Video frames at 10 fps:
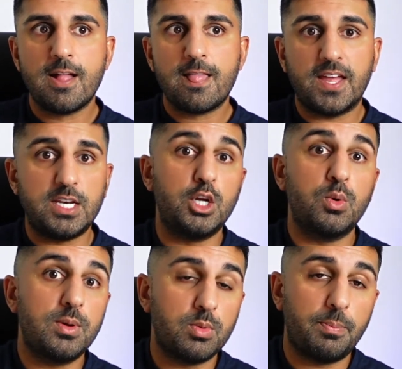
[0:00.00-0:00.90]
They knew
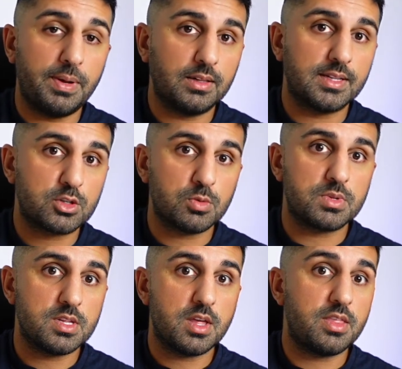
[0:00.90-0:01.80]
we were building
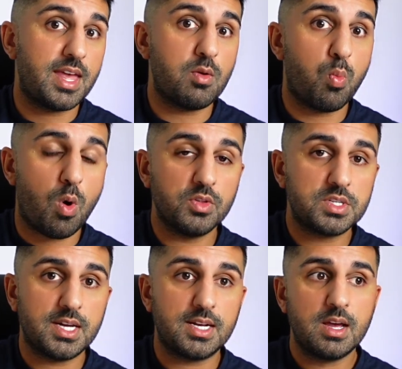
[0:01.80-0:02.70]
something that they
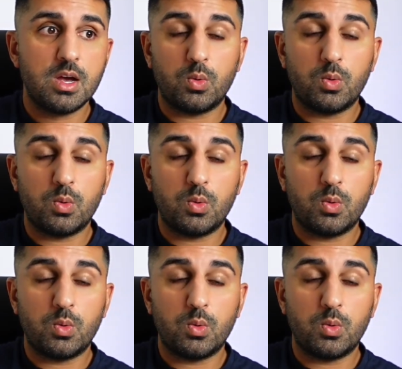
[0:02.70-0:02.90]
wanted,